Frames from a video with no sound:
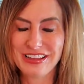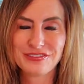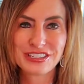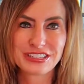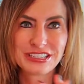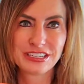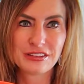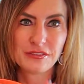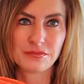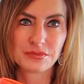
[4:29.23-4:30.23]
just to
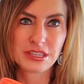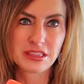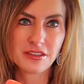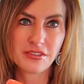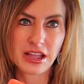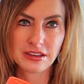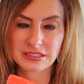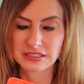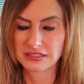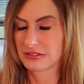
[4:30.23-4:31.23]
get the fat
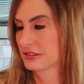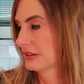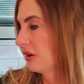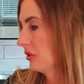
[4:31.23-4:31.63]
all